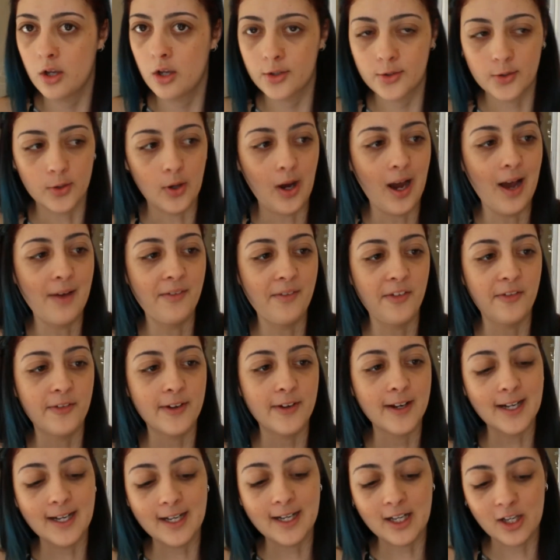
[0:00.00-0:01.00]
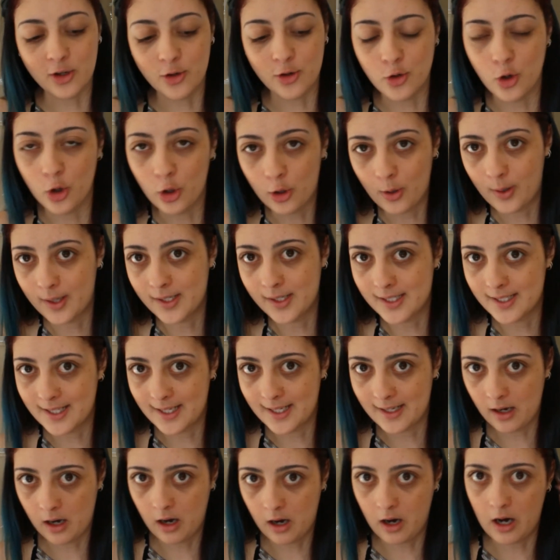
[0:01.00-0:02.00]
So I have a feeling you're not going to
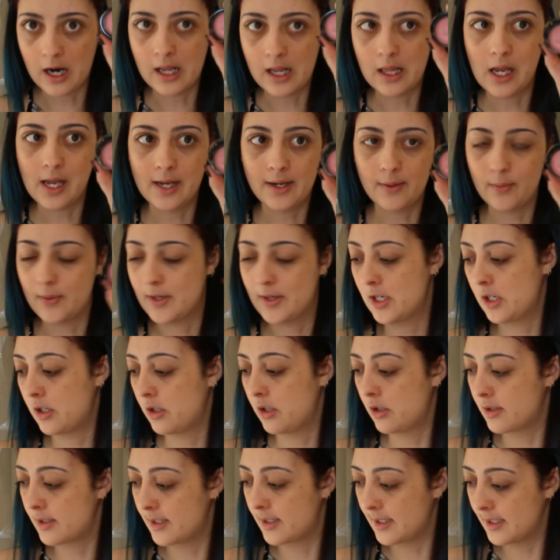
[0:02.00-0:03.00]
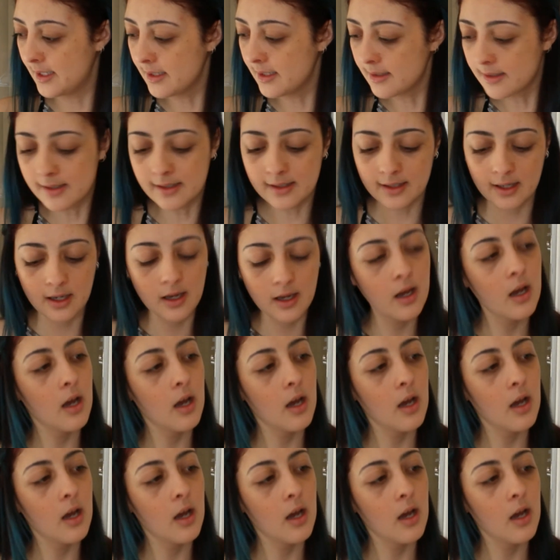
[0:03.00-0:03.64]
need a highlighter when you use this.